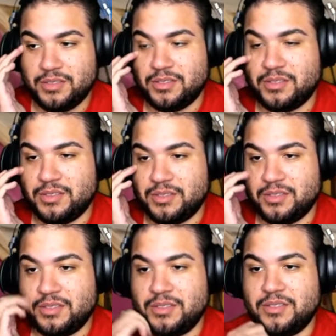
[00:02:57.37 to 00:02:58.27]

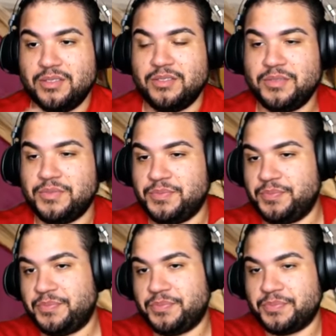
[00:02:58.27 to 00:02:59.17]

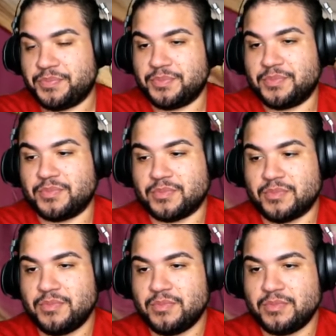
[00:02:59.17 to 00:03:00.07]

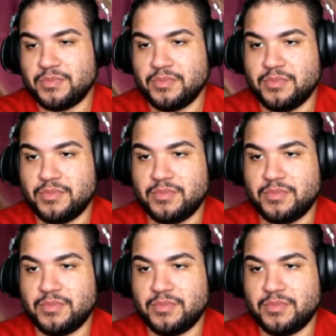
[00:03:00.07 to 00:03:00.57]
[no speech]